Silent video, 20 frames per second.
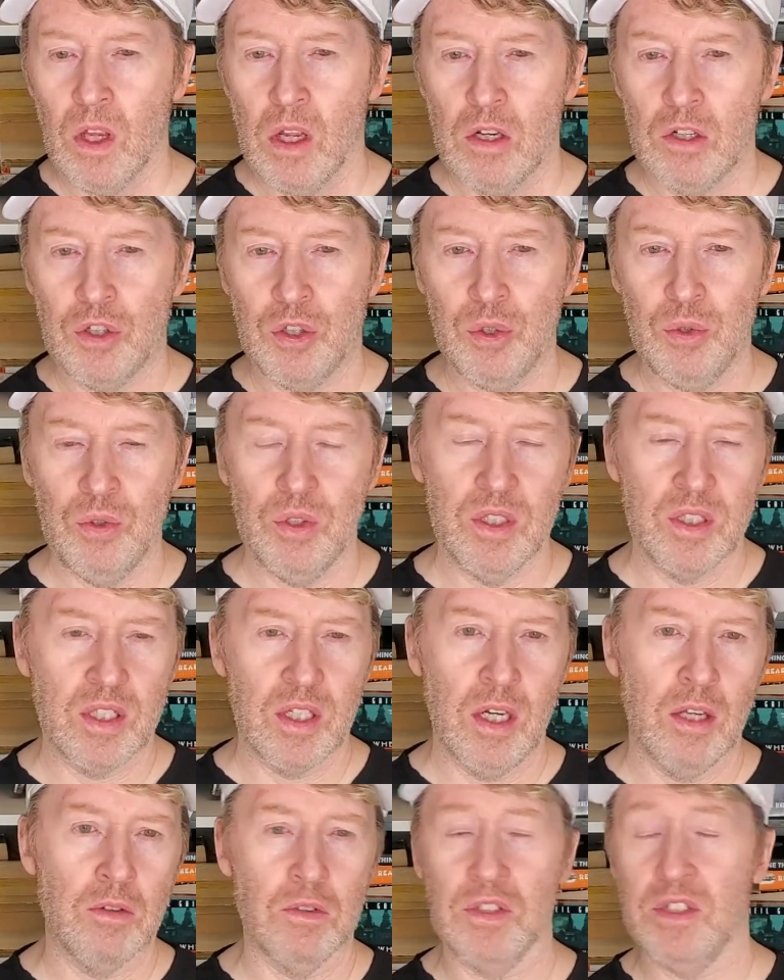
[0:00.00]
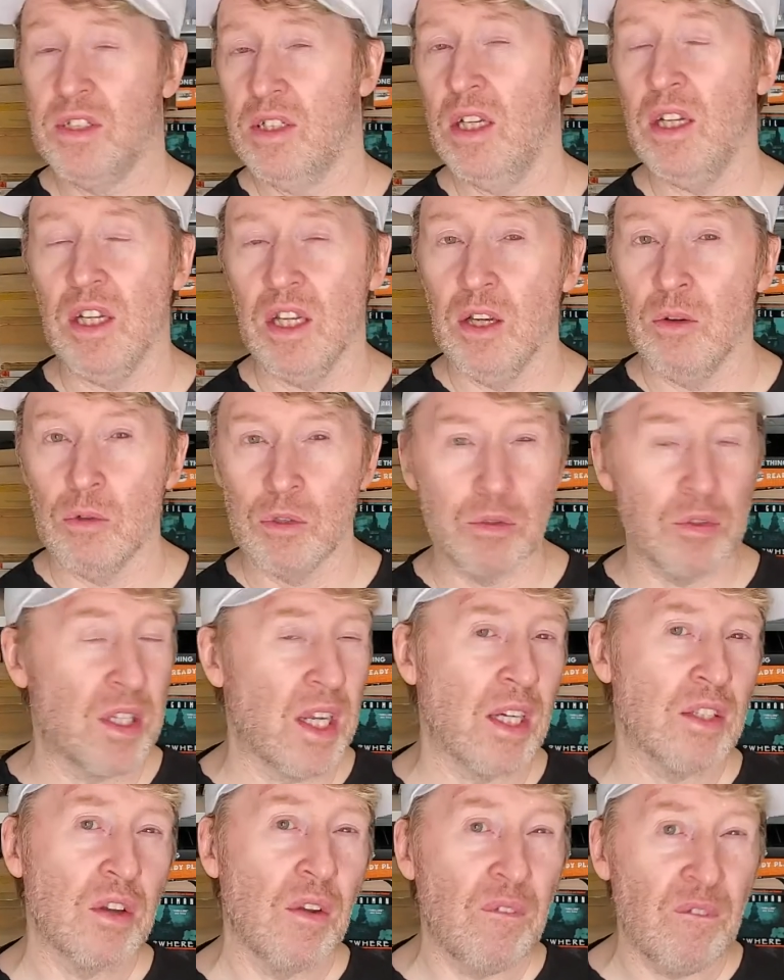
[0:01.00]
to this other city, which was
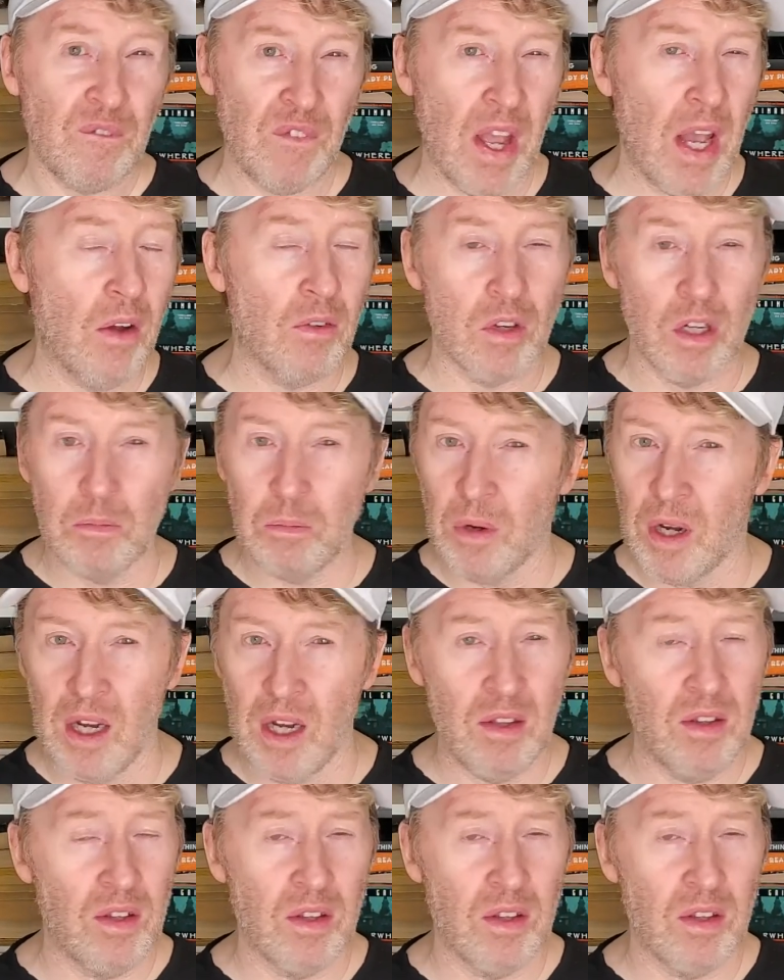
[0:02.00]
actually founded by